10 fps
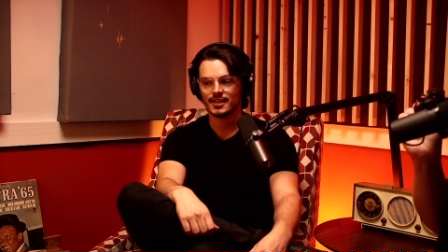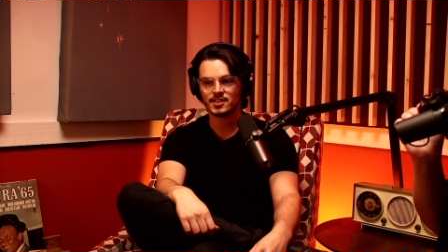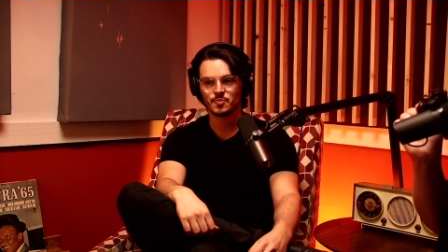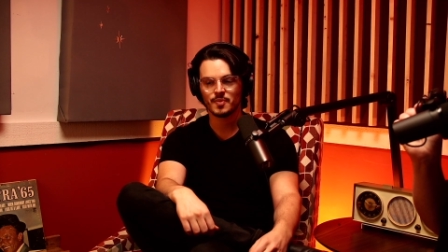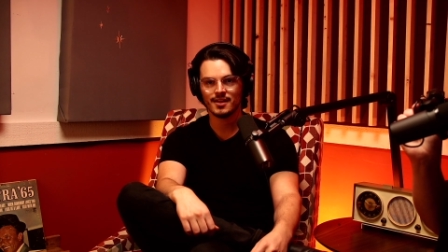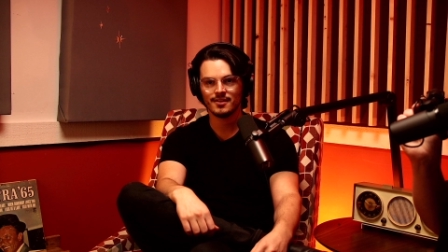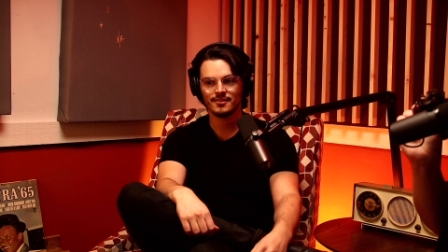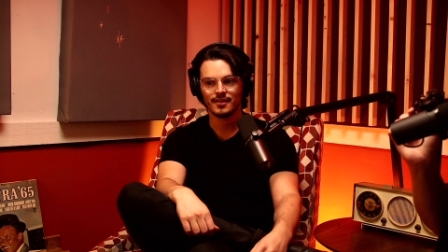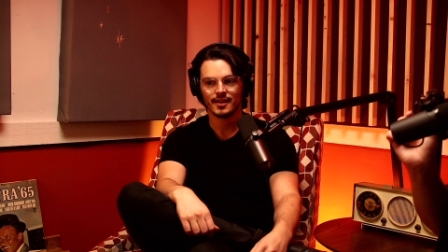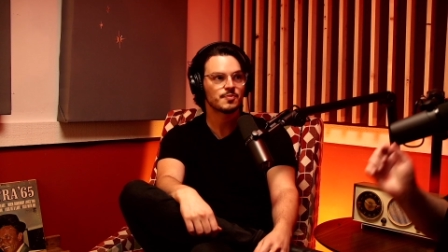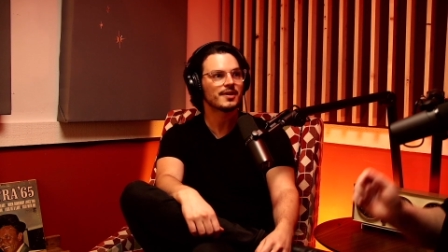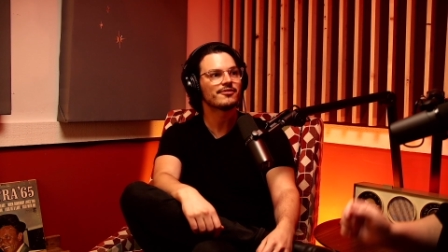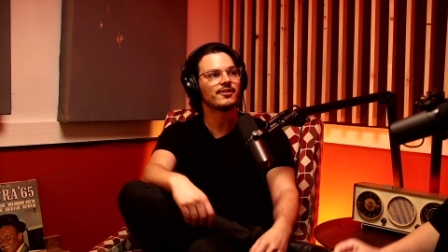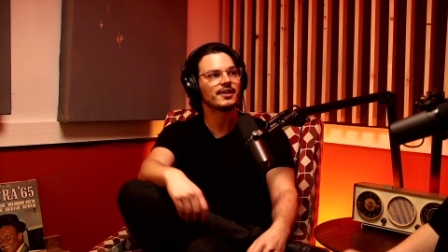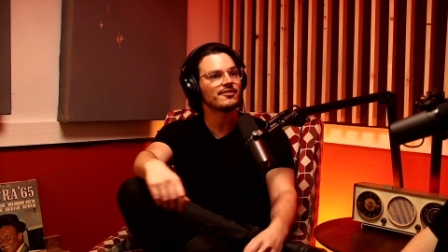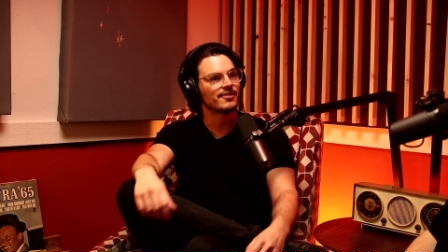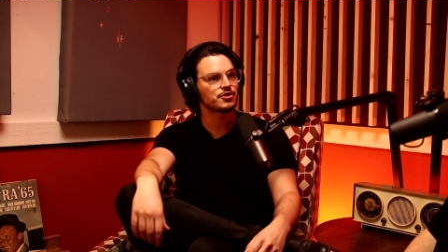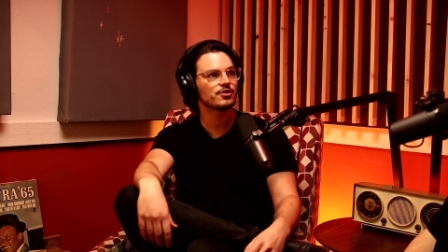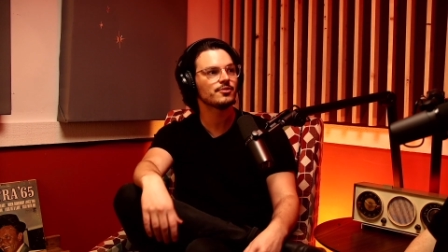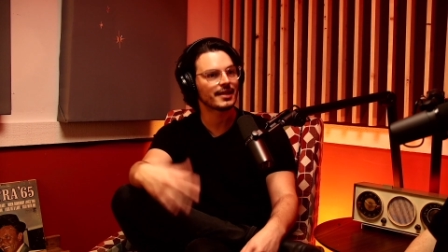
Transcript: it's been a fun adventure.